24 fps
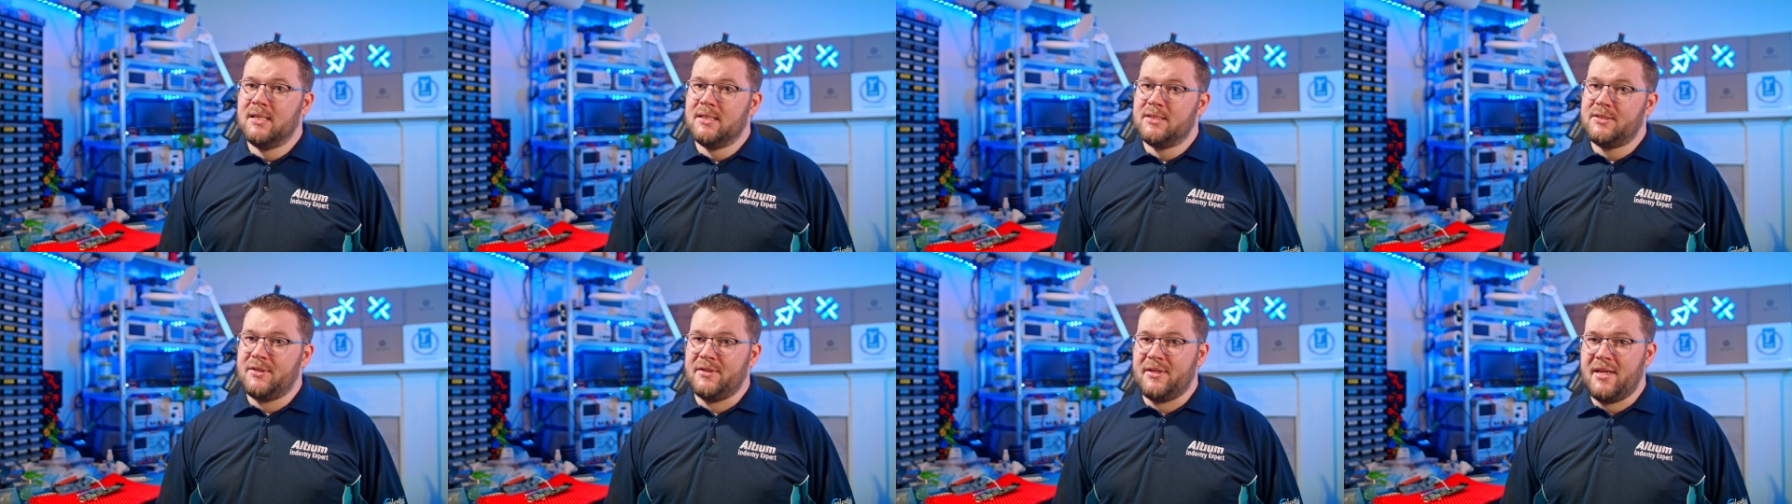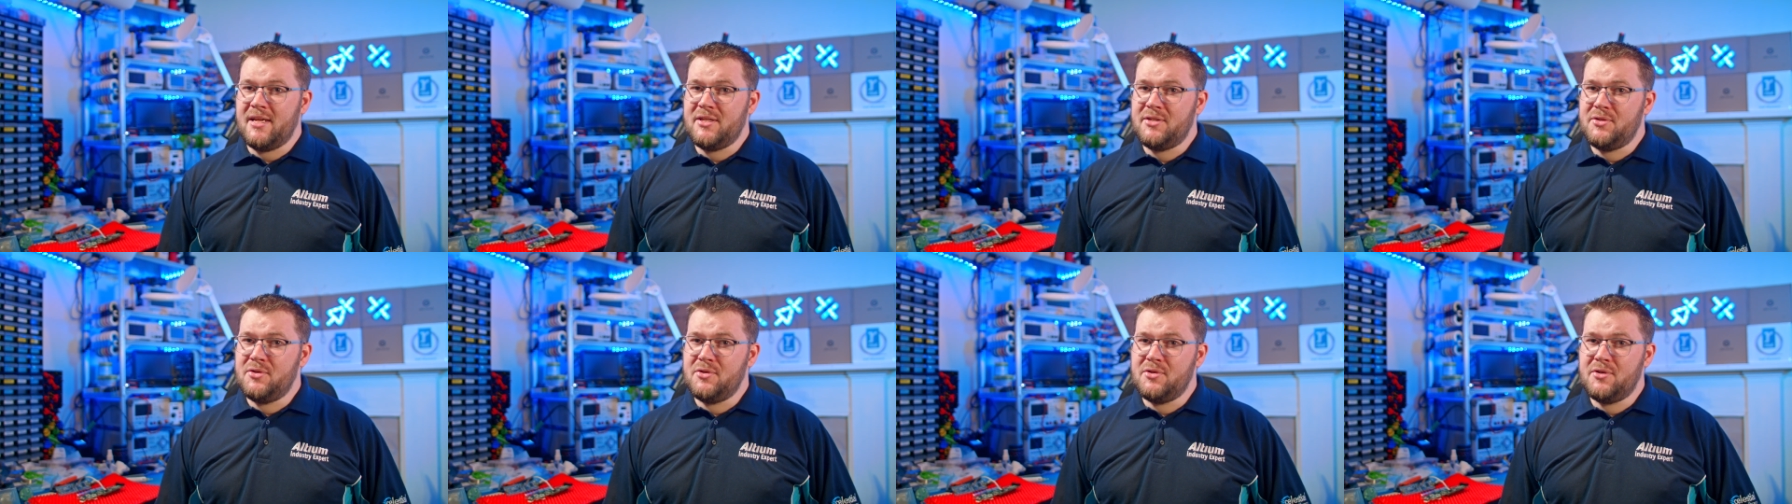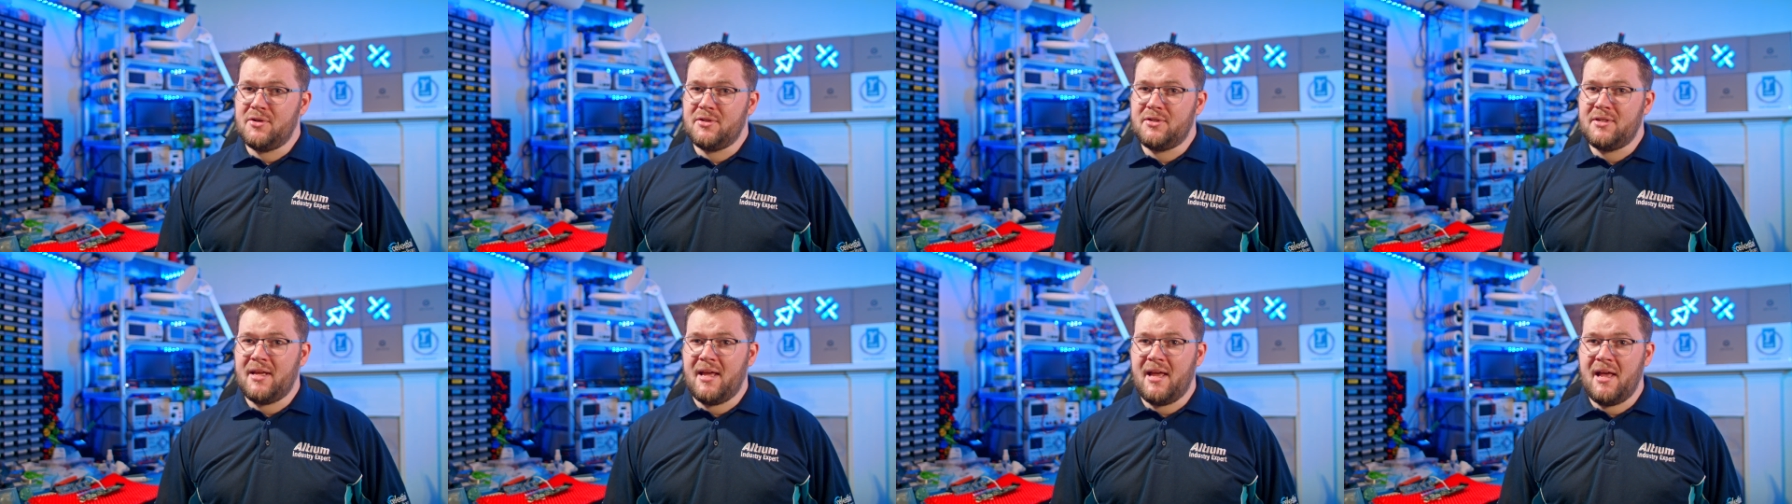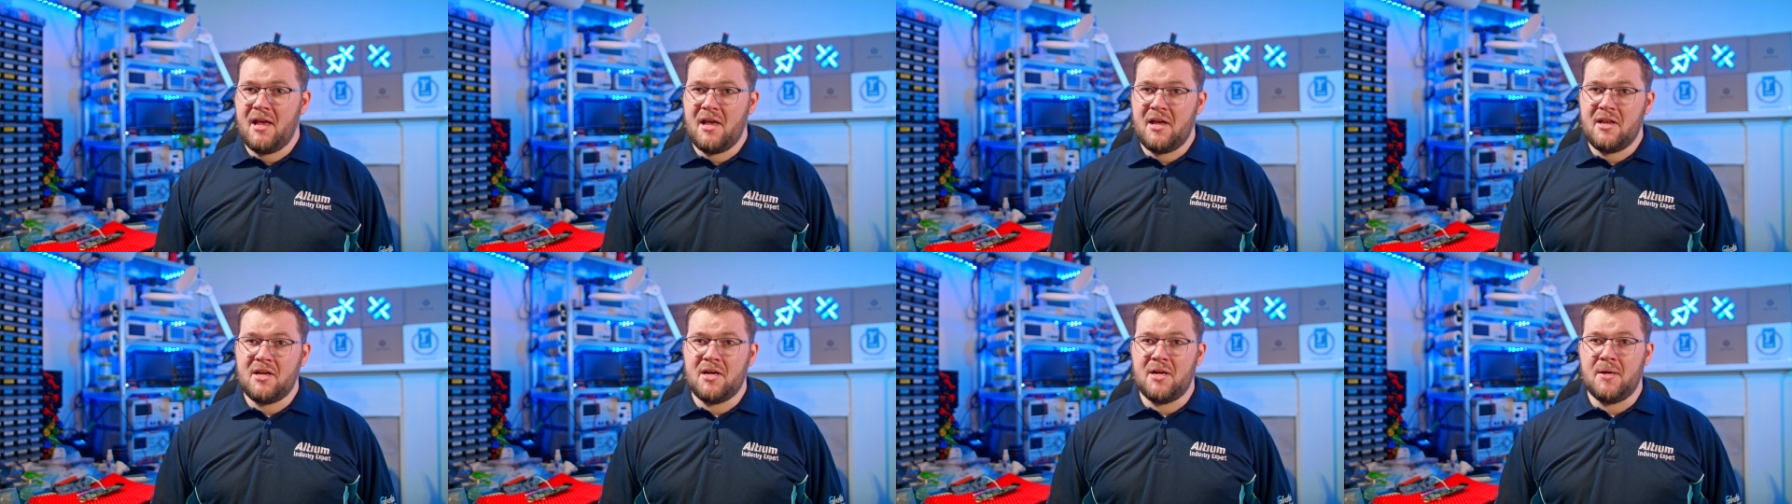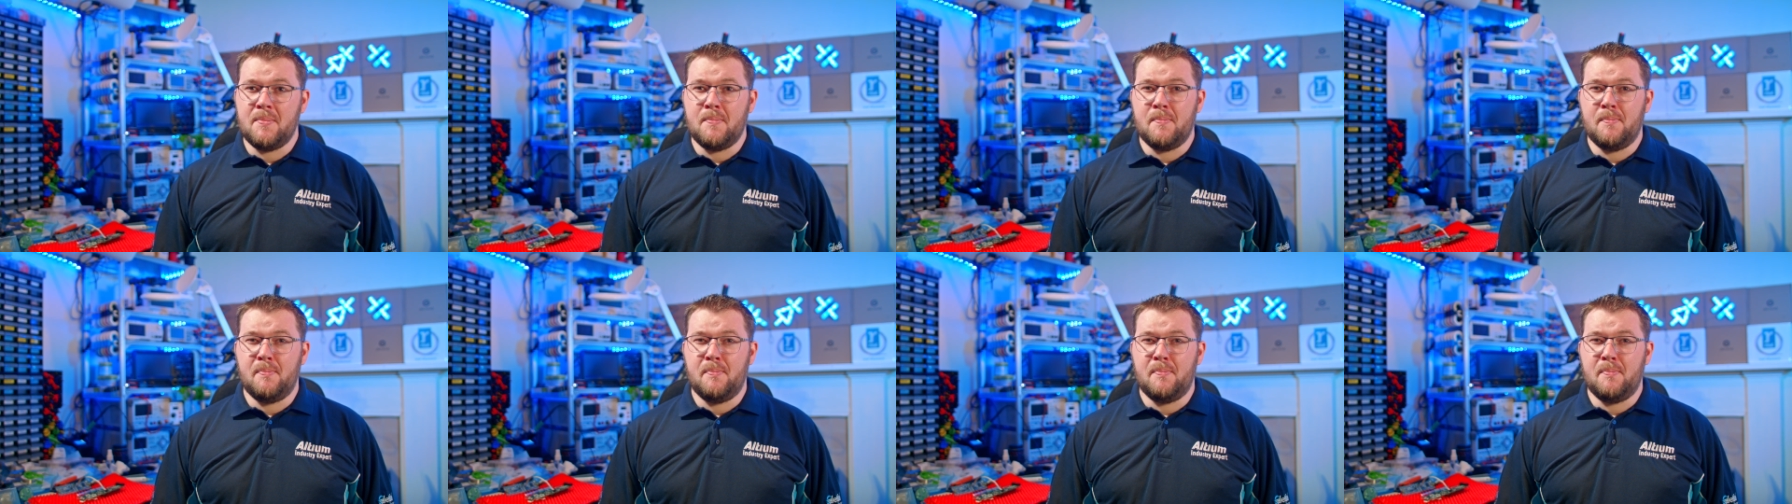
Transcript: so guess who got to add a